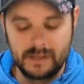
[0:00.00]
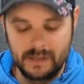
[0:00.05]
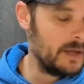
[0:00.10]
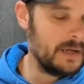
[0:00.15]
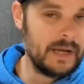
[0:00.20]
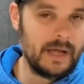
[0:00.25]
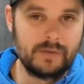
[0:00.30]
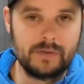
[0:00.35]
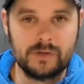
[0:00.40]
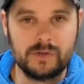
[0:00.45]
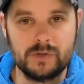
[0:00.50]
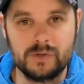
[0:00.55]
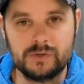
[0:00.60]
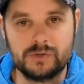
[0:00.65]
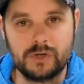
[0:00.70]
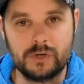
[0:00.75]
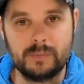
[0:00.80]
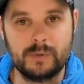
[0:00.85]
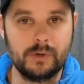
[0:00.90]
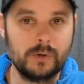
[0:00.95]
Another
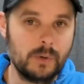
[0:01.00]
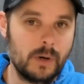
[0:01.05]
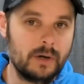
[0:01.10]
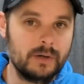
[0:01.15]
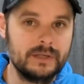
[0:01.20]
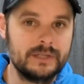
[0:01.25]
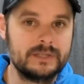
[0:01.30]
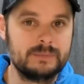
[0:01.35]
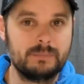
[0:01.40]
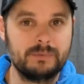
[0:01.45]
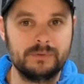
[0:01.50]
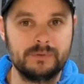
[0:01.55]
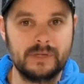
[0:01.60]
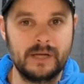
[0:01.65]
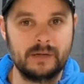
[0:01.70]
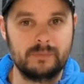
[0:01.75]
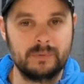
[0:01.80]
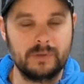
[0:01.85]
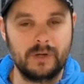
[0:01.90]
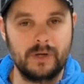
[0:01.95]
YouTuber who I'll list
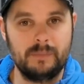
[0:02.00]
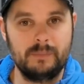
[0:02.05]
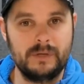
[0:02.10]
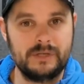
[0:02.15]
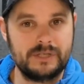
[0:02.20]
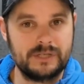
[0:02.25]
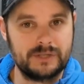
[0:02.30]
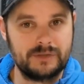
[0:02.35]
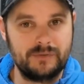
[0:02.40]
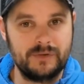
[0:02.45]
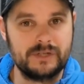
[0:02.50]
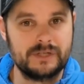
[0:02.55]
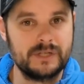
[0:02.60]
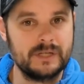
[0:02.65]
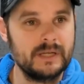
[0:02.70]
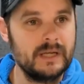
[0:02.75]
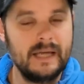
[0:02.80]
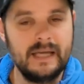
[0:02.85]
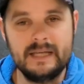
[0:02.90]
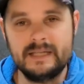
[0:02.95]
down below, Mitch's
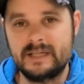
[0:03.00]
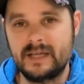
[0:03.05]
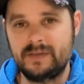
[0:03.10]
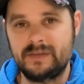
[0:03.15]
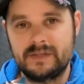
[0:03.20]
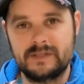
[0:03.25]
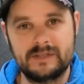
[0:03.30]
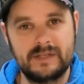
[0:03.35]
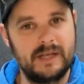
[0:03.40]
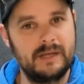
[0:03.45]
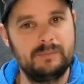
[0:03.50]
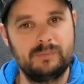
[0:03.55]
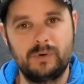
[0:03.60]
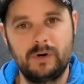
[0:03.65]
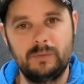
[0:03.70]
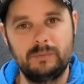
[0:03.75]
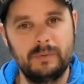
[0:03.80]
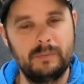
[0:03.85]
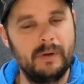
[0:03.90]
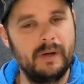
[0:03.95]
Fishing, he's had the same
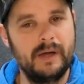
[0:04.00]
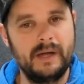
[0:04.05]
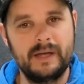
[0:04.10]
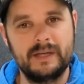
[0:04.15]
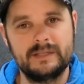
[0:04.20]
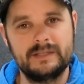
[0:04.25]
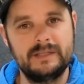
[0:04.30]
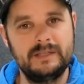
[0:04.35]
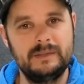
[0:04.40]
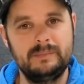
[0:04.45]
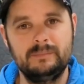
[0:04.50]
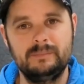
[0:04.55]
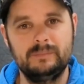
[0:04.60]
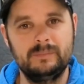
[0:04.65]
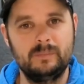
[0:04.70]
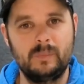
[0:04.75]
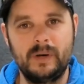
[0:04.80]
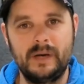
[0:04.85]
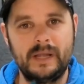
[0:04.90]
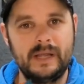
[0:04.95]
problem. I asked him
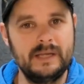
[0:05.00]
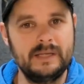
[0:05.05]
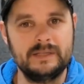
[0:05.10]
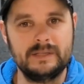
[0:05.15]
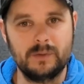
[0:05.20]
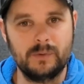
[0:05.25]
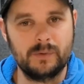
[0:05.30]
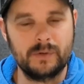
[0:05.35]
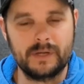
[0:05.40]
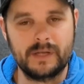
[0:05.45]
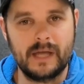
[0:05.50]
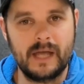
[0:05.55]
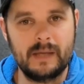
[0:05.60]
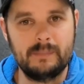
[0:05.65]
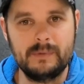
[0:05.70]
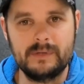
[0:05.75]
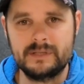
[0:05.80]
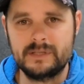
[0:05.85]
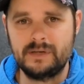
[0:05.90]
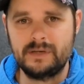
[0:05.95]
when his order
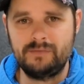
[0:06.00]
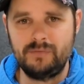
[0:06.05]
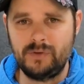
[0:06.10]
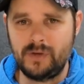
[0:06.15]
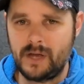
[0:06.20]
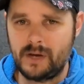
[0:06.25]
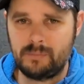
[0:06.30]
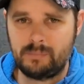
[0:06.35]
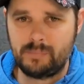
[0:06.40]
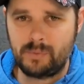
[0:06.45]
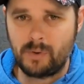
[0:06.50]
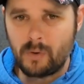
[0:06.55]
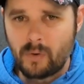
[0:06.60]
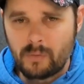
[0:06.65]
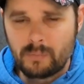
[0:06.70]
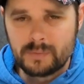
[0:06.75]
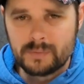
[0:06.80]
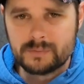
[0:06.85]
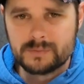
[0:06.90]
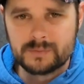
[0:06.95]
came in, I said, have you had
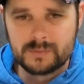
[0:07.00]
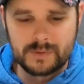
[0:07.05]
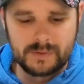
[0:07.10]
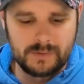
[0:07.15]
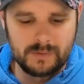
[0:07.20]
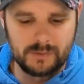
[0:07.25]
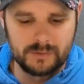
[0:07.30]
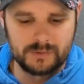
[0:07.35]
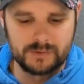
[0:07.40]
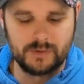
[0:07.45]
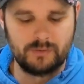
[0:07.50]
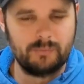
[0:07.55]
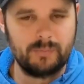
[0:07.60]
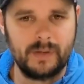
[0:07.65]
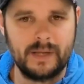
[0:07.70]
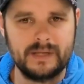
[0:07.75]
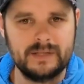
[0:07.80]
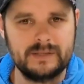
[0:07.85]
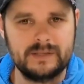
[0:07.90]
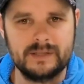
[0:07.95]
problems with your soft
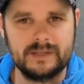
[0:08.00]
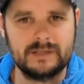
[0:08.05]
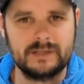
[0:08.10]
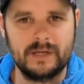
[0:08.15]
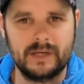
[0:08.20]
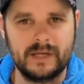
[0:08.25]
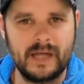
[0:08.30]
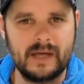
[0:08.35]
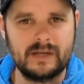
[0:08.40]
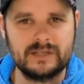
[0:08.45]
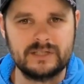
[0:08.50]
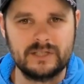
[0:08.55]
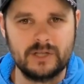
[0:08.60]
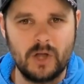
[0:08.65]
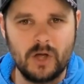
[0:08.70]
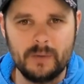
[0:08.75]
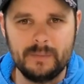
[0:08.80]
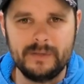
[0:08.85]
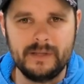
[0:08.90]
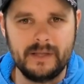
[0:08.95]
plastics, like how
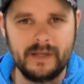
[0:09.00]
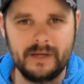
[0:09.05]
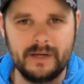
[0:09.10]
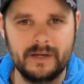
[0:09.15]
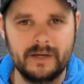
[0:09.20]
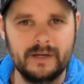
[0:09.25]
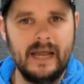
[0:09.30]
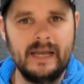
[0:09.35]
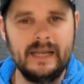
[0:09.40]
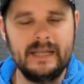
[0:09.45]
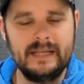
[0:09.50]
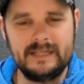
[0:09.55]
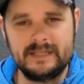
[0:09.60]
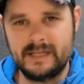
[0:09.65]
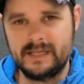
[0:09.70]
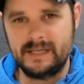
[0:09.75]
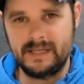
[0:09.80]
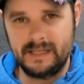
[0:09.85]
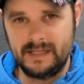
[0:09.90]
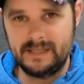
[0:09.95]
slimy they are? And he
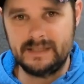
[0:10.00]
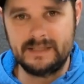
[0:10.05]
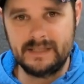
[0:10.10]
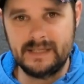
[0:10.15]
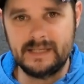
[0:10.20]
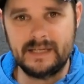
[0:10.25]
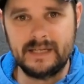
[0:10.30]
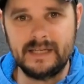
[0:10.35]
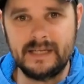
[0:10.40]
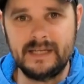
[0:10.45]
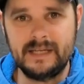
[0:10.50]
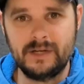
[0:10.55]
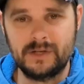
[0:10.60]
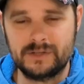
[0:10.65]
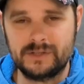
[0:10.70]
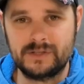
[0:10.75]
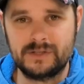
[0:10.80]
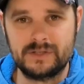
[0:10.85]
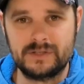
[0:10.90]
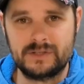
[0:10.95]
said he did, and he
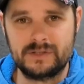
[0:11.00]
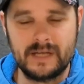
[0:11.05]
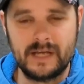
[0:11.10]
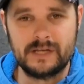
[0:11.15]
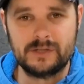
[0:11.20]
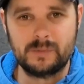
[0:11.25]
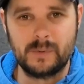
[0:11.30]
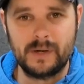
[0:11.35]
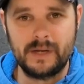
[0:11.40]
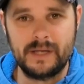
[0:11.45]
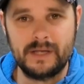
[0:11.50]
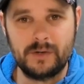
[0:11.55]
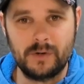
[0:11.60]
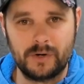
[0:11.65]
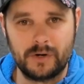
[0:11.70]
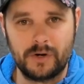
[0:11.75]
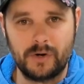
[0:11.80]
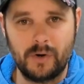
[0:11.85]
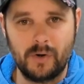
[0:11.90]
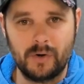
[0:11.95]
got to the stage where he
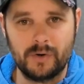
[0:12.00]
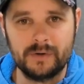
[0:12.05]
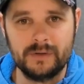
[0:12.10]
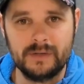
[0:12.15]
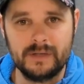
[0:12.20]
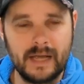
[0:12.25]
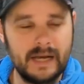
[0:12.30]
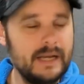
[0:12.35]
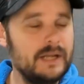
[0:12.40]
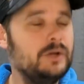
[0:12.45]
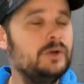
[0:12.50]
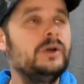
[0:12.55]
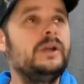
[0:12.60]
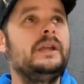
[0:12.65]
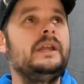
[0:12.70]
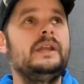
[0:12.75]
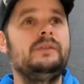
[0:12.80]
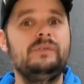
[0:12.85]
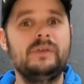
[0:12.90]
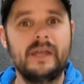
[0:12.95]
got it on, and he
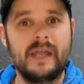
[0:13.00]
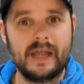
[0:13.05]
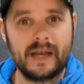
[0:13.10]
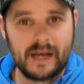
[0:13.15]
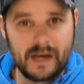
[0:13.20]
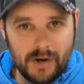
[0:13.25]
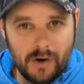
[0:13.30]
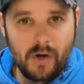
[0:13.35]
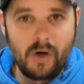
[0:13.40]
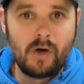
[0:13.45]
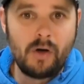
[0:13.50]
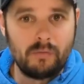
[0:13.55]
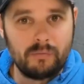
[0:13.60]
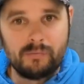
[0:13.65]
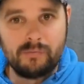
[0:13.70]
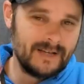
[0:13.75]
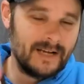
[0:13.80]
couldn't even get it off.